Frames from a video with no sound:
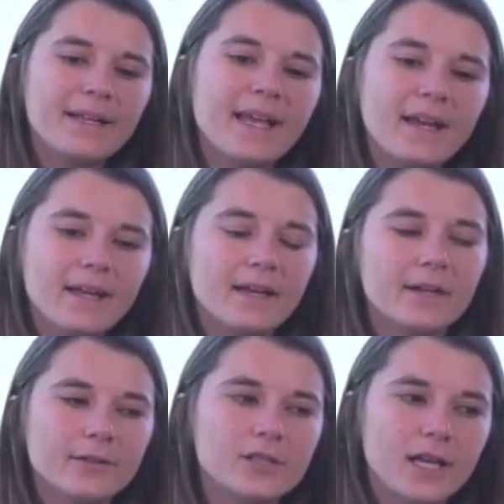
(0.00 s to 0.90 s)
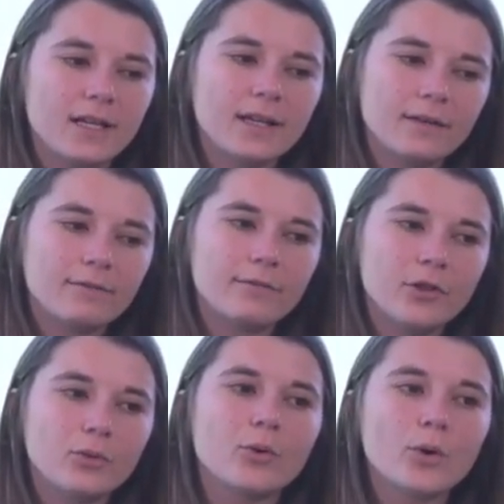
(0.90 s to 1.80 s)
getting an understanding of
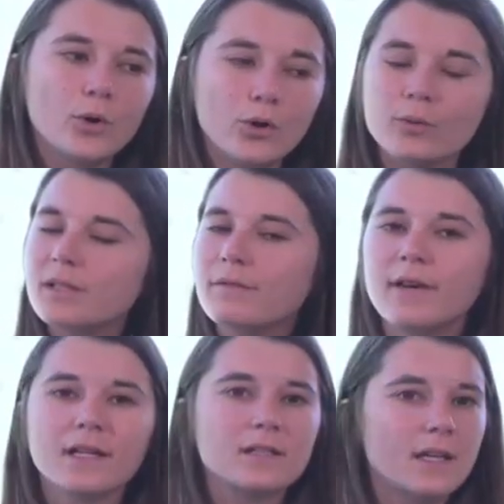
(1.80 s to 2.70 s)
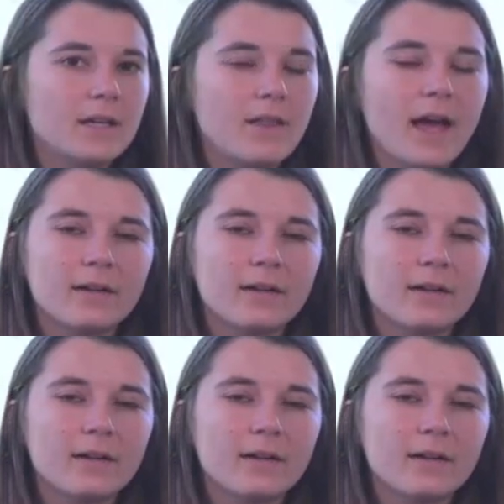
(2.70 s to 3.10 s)
who was affected,